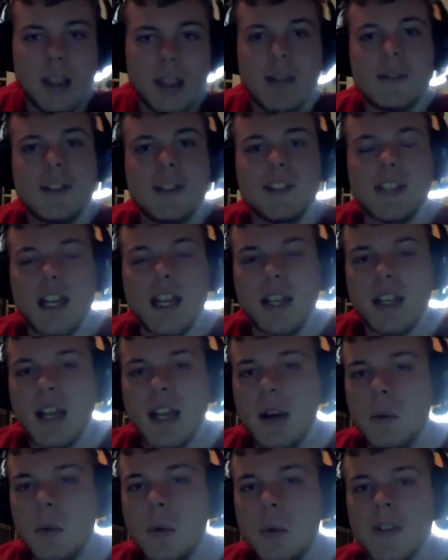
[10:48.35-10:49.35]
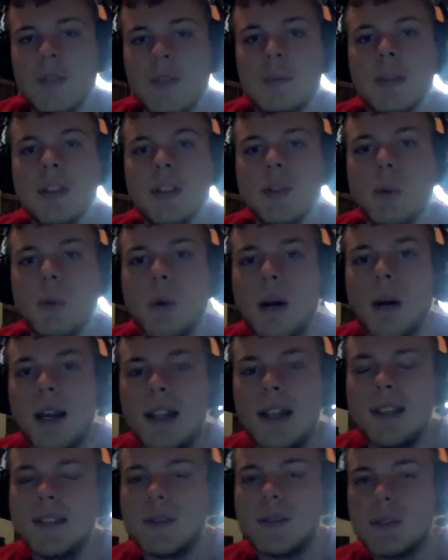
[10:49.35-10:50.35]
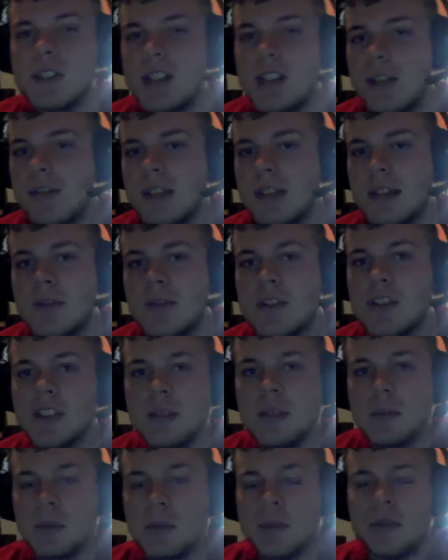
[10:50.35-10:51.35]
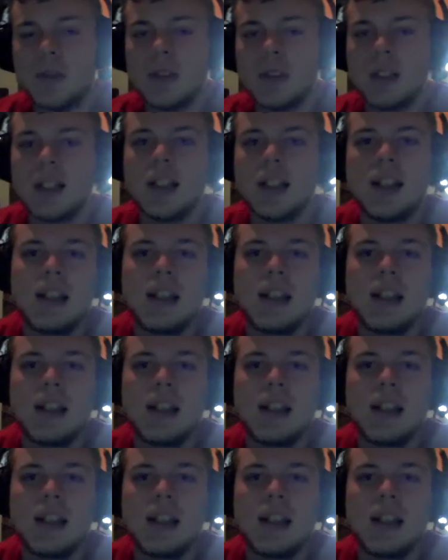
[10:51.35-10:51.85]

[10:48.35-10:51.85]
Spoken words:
that was signed not once but twice, which I've never seen before.